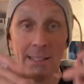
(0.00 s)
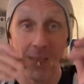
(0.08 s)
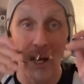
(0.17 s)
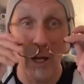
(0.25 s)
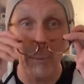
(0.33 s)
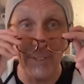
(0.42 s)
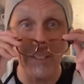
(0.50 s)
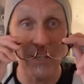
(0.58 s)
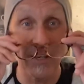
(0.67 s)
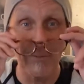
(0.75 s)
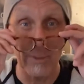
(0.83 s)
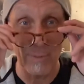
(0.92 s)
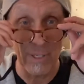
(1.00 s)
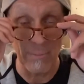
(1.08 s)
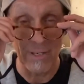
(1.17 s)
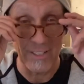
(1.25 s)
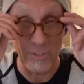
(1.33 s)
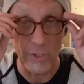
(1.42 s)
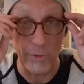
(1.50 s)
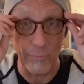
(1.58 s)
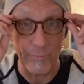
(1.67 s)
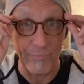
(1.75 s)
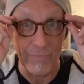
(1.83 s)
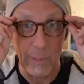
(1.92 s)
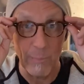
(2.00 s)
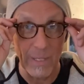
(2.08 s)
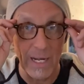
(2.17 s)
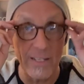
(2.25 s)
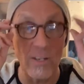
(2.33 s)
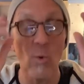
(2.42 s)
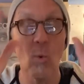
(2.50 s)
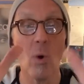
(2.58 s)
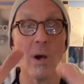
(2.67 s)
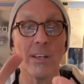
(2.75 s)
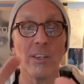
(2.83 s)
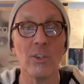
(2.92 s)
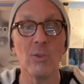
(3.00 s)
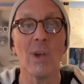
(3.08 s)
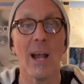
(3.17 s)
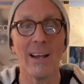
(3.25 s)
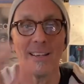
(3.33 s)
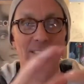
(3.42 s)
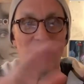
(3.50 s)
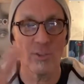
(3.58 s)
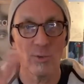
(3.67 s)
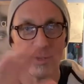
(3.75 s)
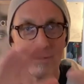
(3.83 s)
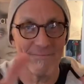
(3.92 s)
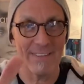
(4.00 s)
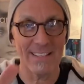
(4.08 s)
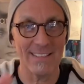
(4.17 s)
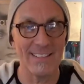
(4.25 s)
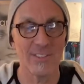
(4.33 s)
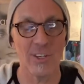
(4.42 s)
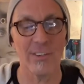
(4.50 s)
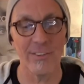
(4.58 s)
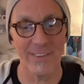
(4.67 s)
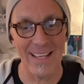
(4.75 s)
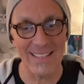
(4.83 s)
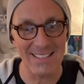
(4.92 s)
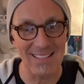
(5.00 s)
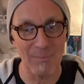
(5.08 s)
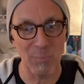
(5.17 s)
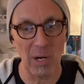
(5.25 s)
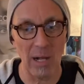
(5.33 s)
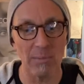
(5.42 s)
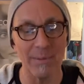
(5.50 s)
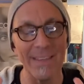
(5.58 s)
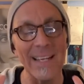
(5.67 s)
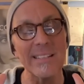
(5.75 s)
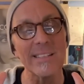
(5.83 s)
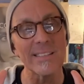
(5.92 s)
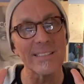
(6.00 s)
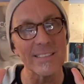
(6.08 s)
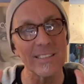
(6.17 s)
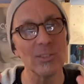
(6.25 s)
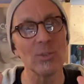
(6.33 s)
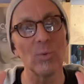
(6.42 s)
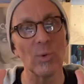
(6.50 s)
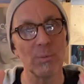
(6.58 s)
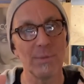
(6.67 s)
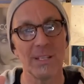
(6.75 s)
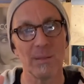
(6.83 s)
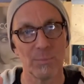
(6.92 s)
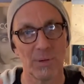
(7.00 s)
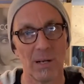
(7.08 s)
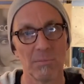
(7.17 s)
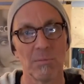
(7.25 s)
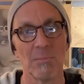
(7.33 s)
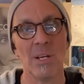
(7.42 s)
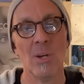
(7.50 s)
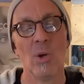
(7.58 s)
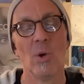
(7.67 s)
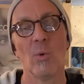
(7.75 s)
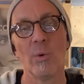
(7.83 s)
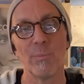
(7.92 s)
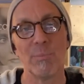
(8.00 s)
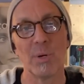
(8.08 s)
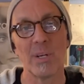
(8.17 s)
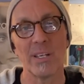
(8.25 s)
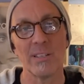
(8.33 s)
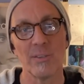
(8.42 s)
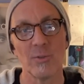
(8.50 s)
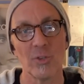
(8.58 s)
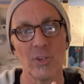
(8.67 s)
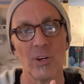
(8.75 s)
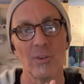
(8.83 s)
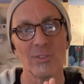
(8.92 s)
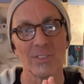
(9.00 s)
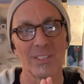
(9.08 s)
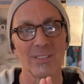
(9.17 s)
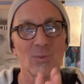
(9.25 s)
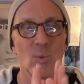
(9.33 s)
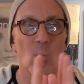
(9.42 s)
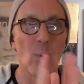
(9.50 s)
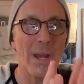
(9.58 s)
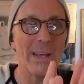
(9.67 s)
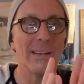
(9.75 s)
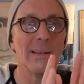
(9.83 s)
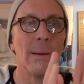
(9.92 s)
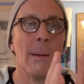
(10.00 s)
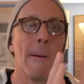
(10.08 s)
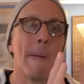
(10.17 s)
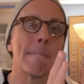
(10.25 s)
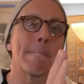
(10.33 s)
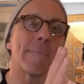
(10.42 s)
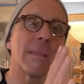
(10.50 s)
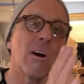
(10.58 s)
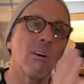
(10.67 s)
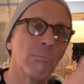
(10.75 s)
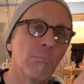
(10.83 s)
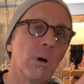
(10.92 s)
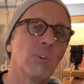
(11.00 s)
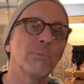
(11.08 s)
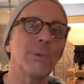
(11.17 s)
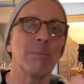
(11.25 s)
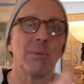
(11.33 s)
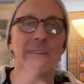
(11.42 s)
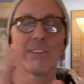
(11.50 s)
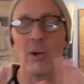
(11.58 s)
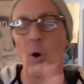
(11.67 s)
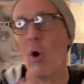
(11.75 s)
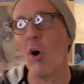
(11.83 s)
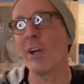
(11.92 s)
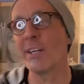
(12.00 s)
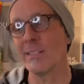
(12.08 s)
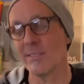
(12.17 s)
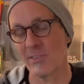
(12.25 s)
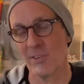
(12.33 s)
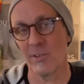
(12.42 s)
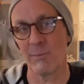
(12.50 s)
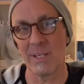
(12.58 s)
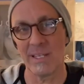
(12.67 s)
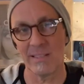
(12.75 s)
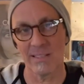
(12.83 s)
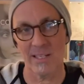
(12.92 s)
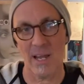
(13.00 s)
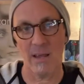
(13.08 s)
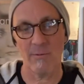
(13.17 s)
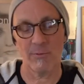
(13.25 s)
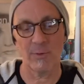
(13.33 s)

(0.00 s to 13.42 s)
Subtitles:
I'll be safe to be amongst you. But I don't want you guys to infect each other. That's the problem. That still will be the problem with booking new shows, is when are most people in the audience going to be safe?